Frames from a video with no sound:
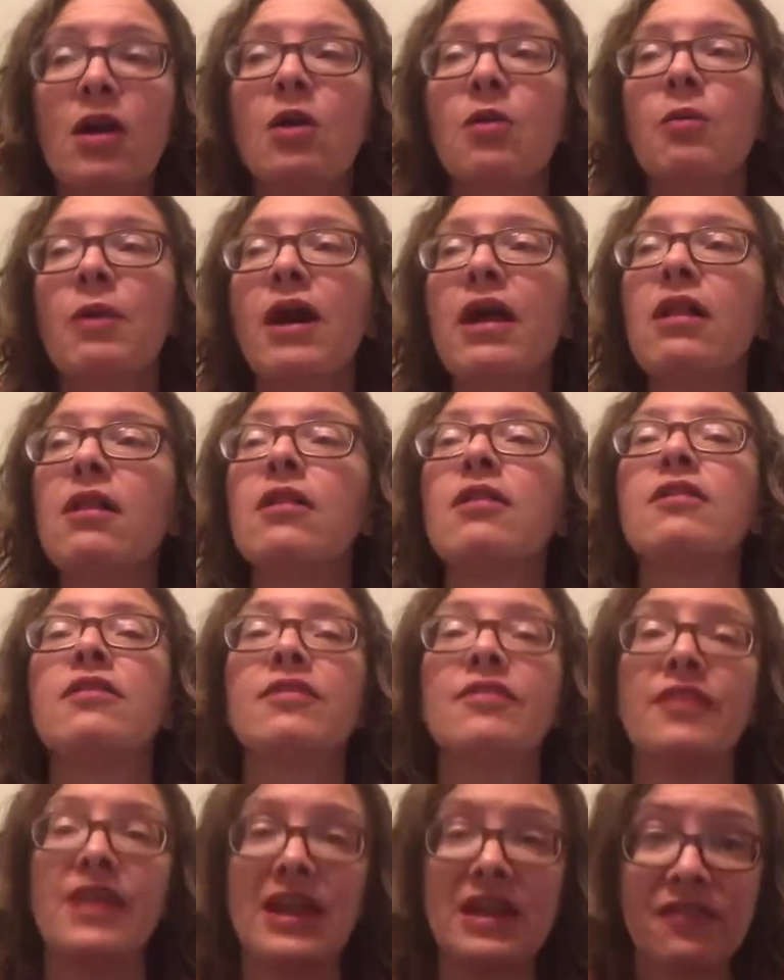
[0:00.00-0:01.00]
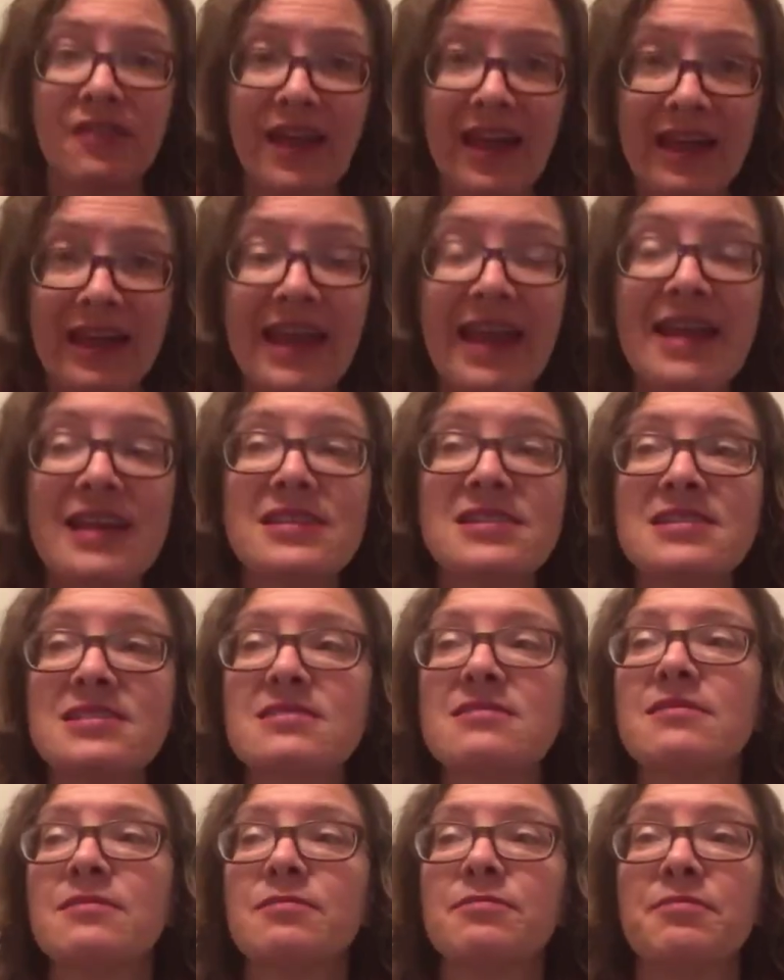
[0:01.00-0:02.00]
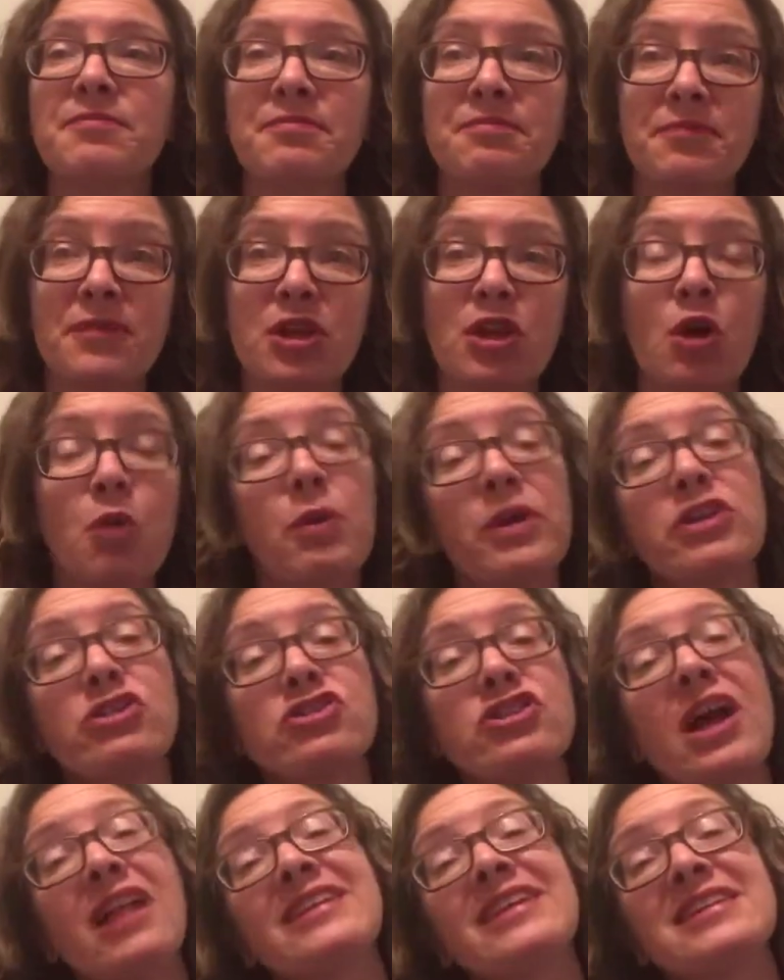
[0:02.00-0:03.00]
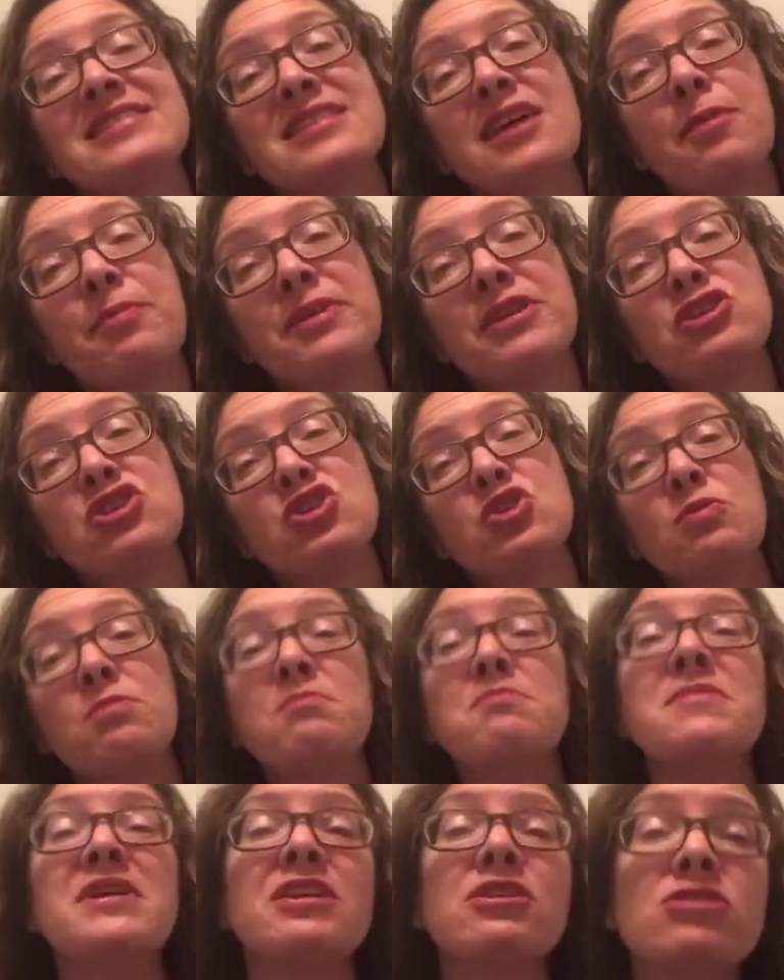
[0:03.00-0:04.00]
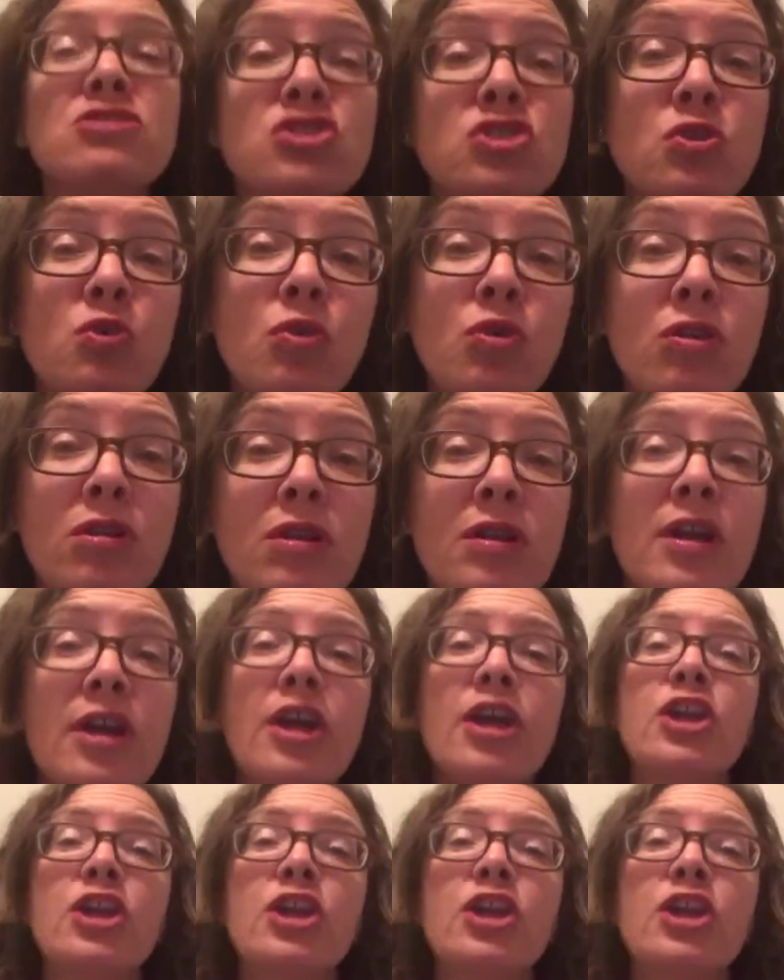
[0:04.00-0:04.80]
Well, then in that case, when your child gets up into middle school,